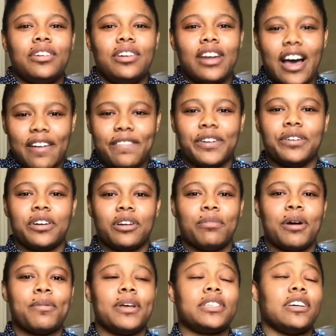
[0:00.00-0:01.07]
not feel good
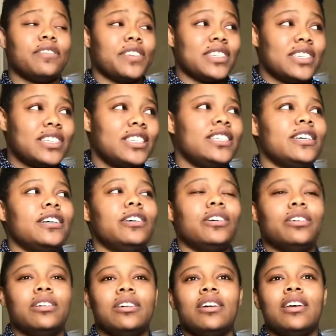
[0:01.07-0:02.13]
about myself, and
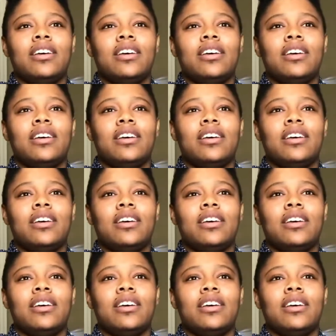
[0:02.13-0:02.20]
still